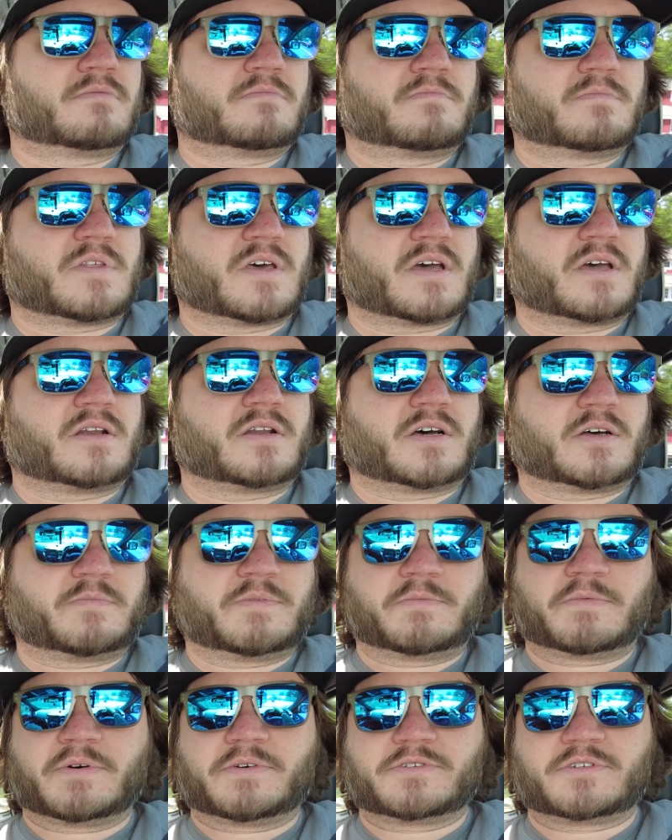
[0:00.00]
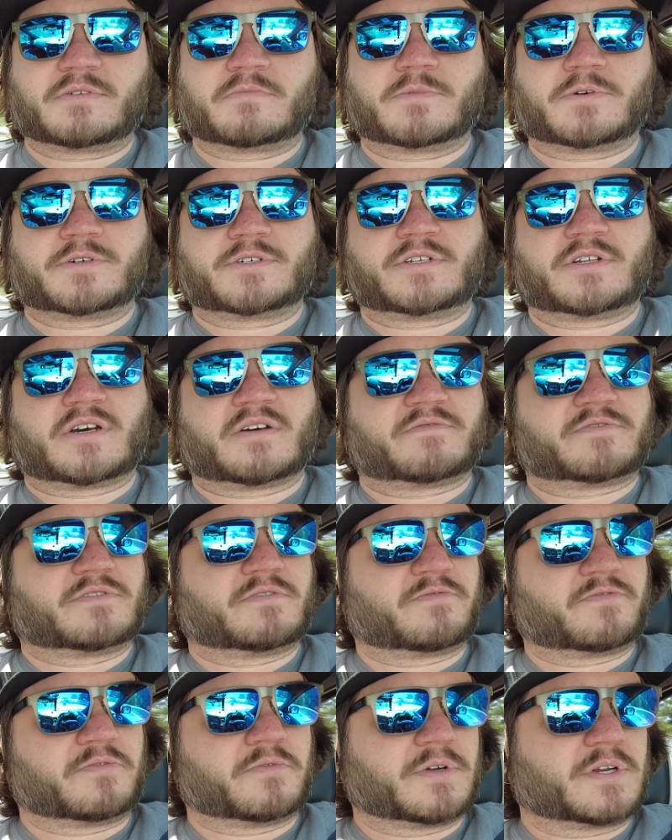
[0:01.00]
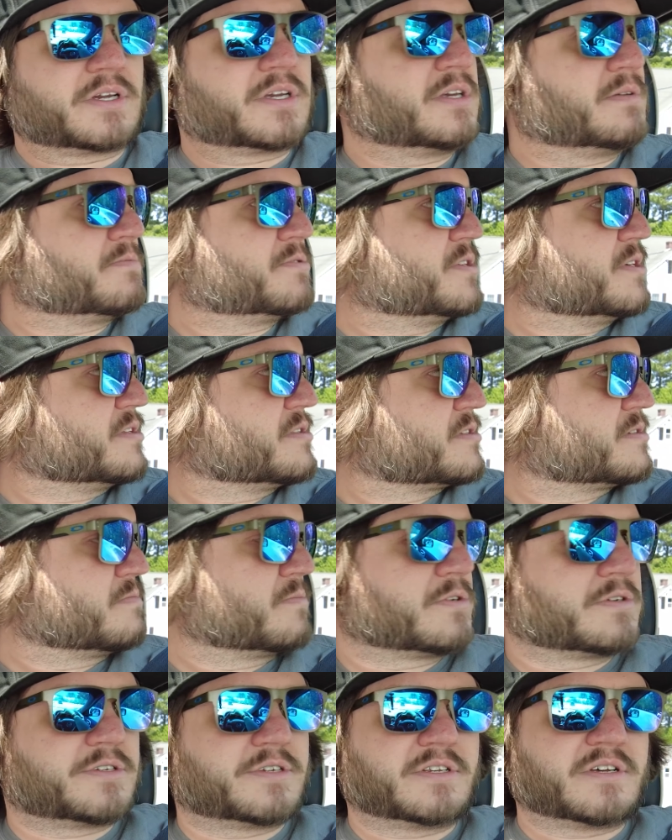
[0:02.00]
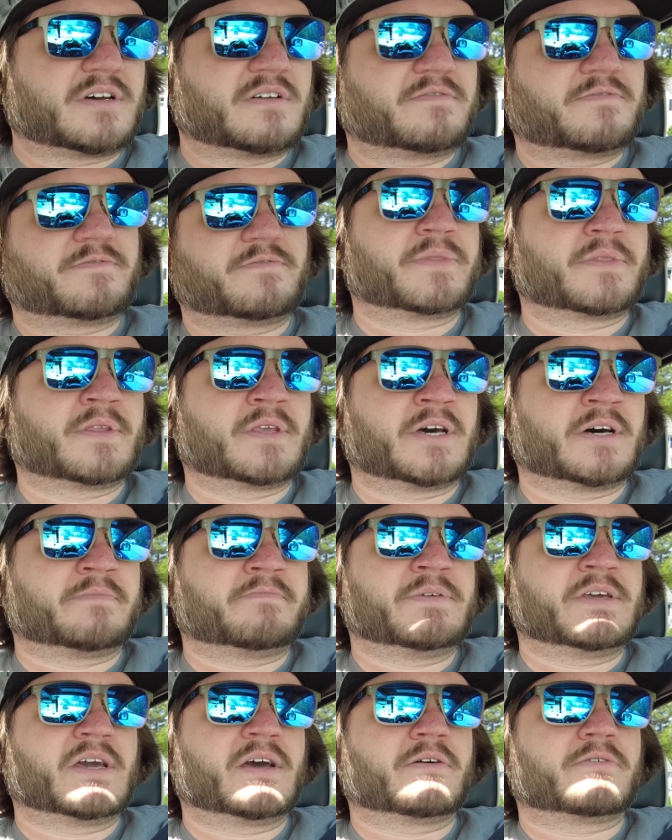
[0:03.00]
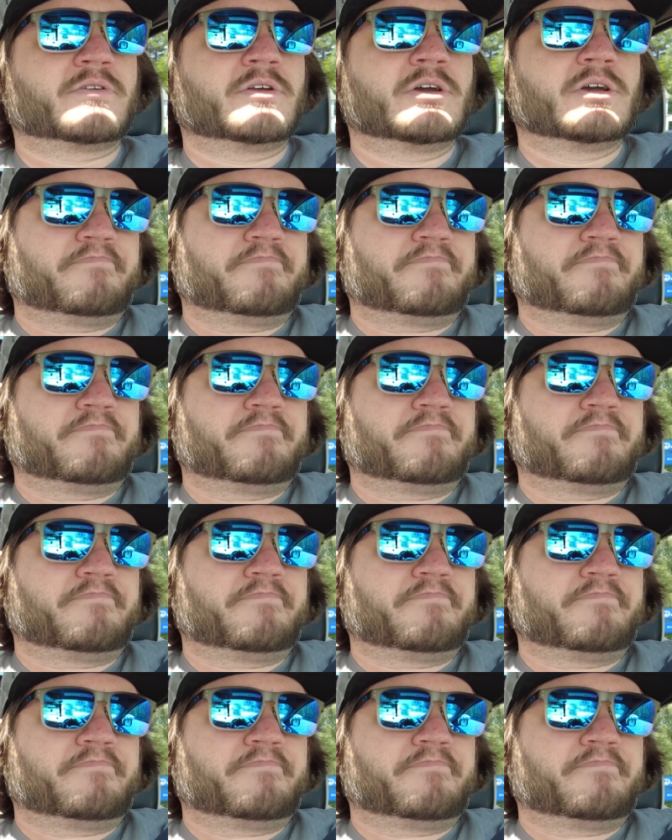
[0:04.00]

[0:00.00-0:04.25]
then I'll be posting more stuff. So if you want to keep seeing some more stuff, help me out.